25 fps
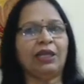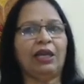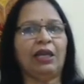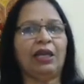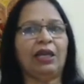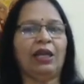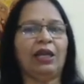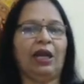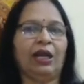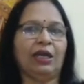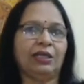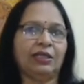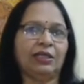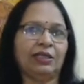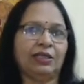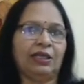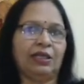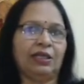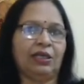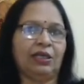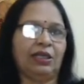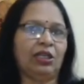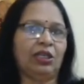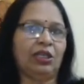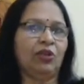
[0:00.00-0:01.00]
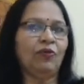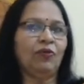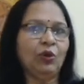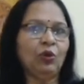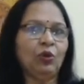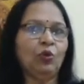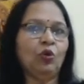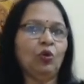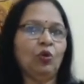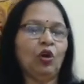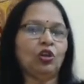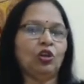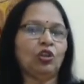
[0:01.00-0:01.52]
an uncertainty. We do
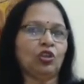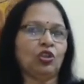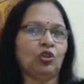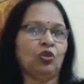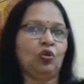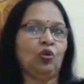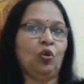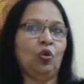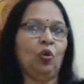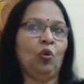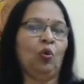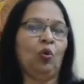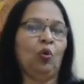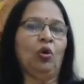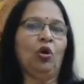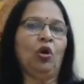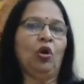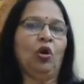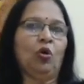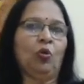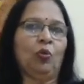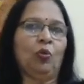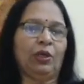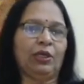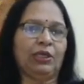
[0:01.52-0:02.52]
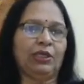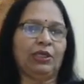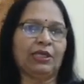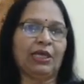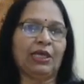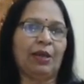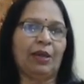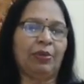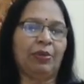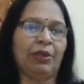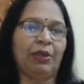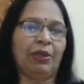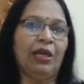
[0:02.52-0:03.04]
not know what is
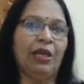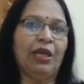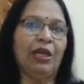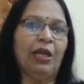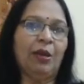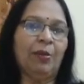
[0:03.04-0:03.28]
happening.